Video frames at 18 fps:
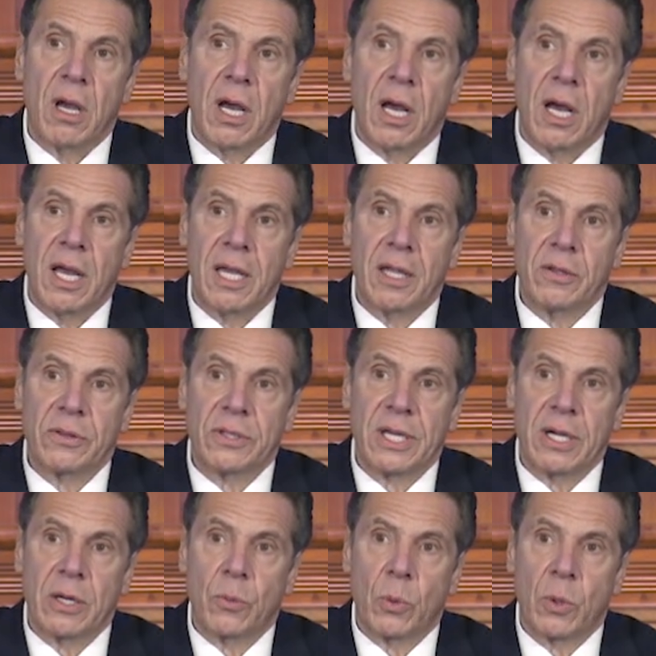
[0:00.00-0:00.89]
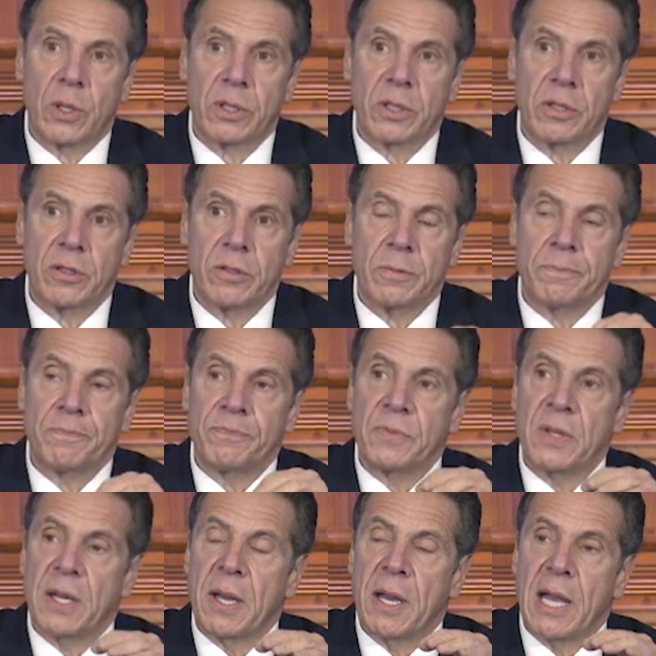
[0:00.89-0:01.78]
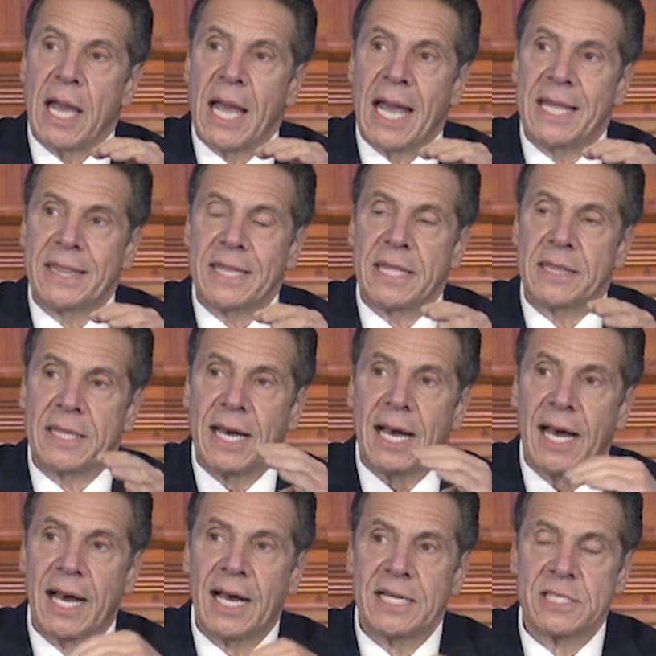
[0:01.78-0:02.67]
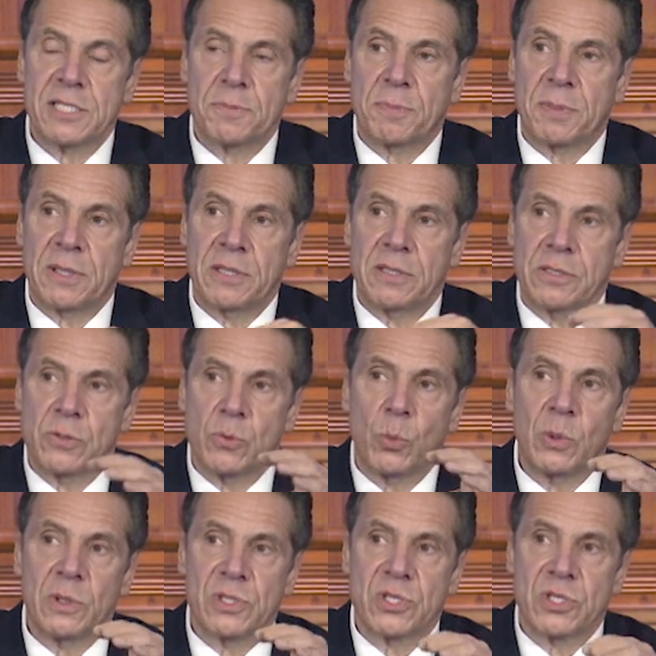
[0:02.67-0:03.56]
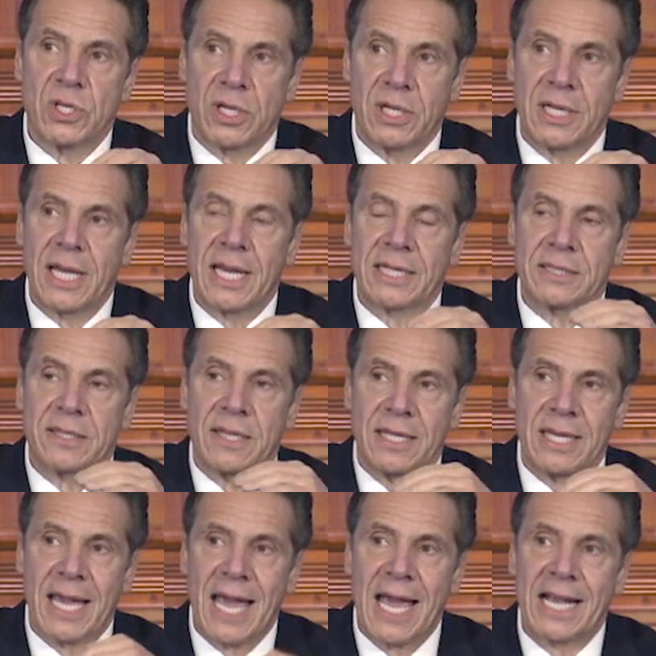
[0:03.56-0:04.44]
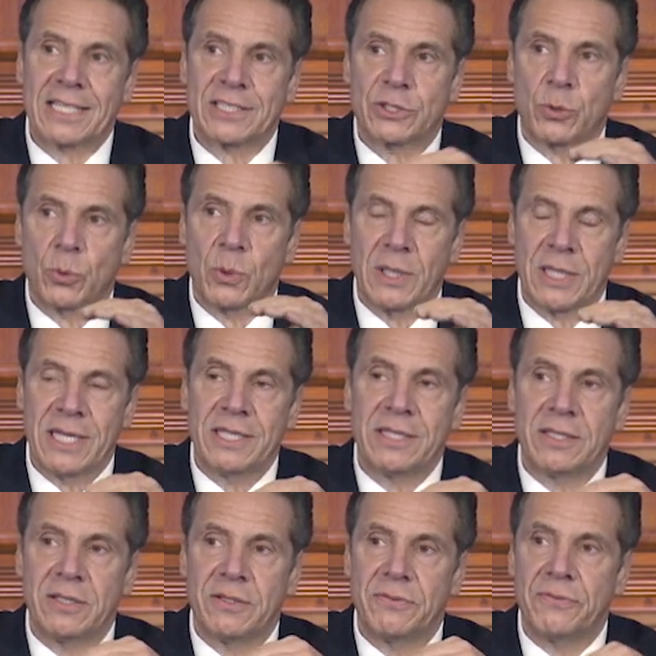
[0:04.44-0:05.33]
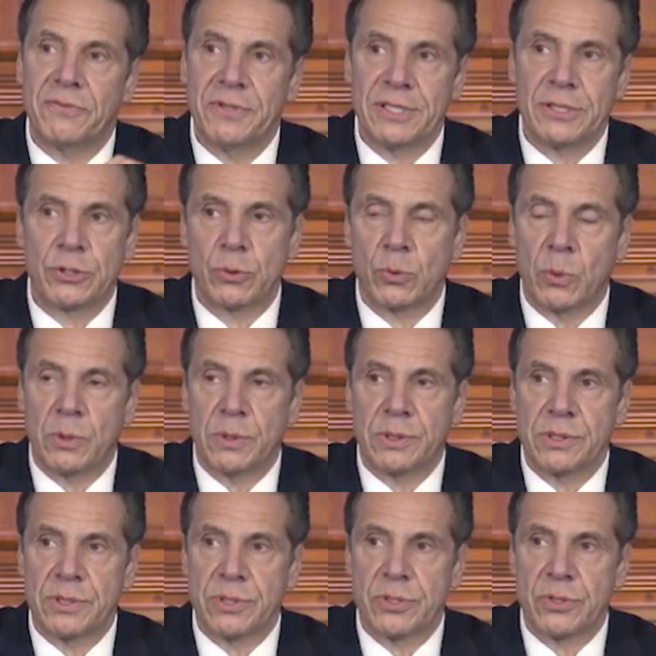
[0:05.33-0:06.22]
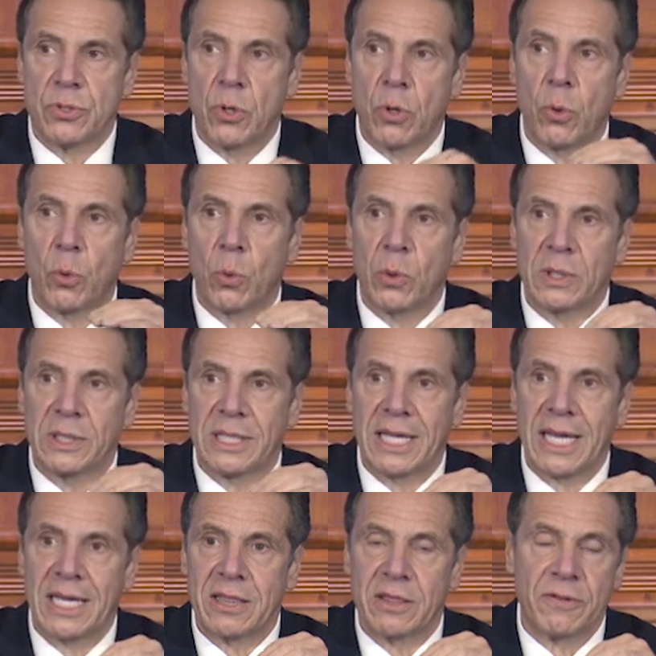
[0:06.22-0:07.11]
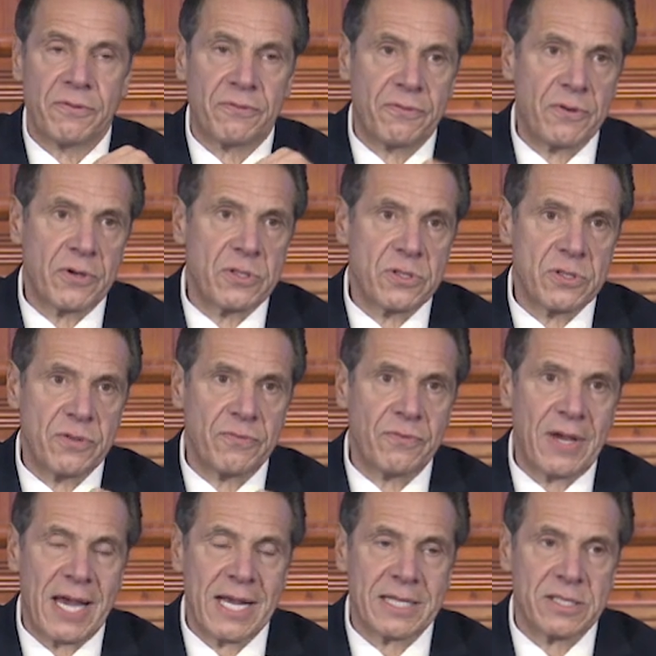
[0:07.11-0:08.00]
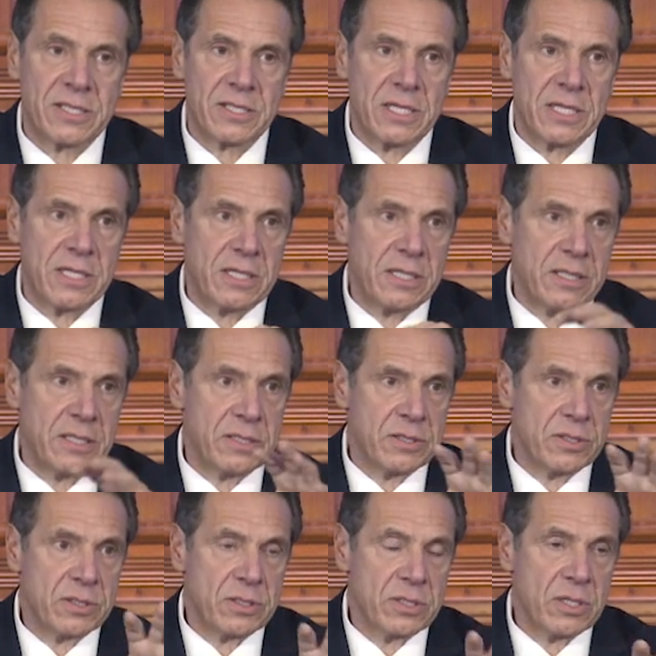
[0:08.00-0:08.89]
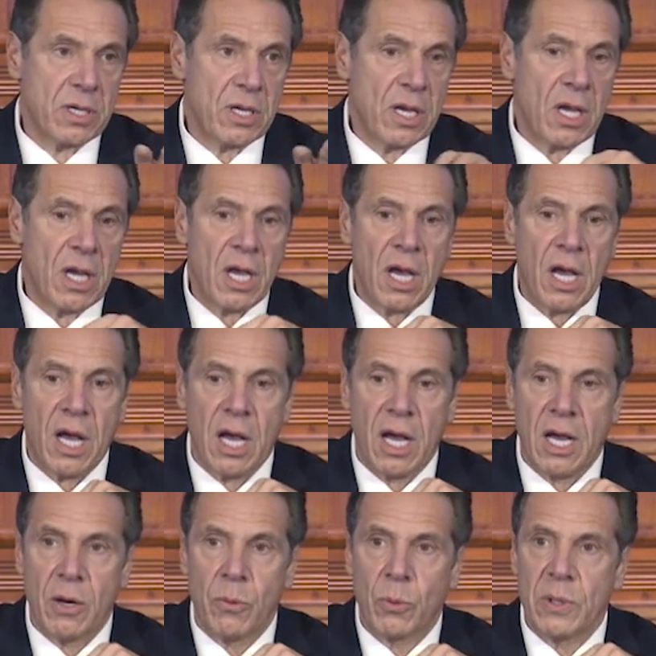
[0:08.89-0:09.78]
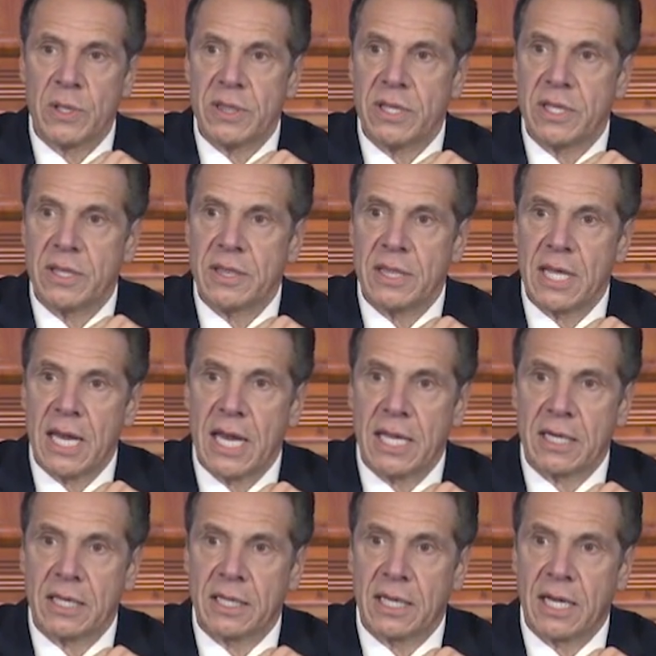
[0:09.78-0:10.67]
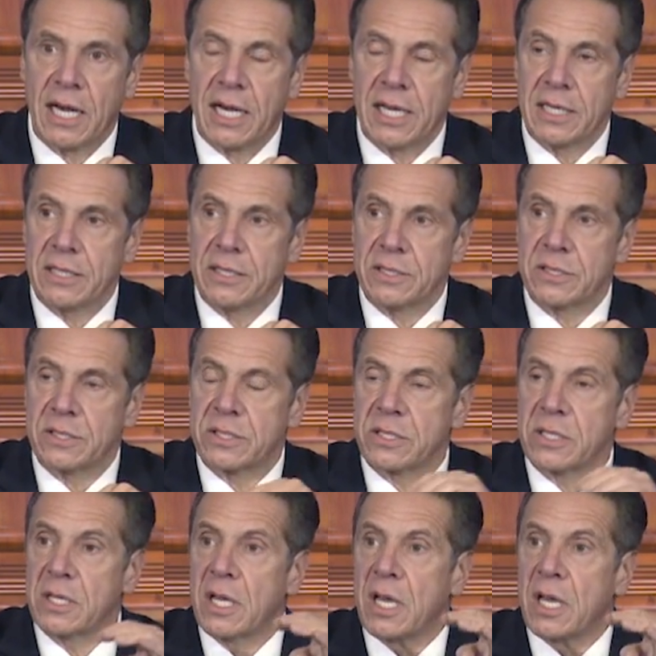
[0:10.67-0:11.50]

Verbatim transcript: uh, healthcare worker and then the hospitals will select the actual individuals who will get the first vaccines uh, within that guidance.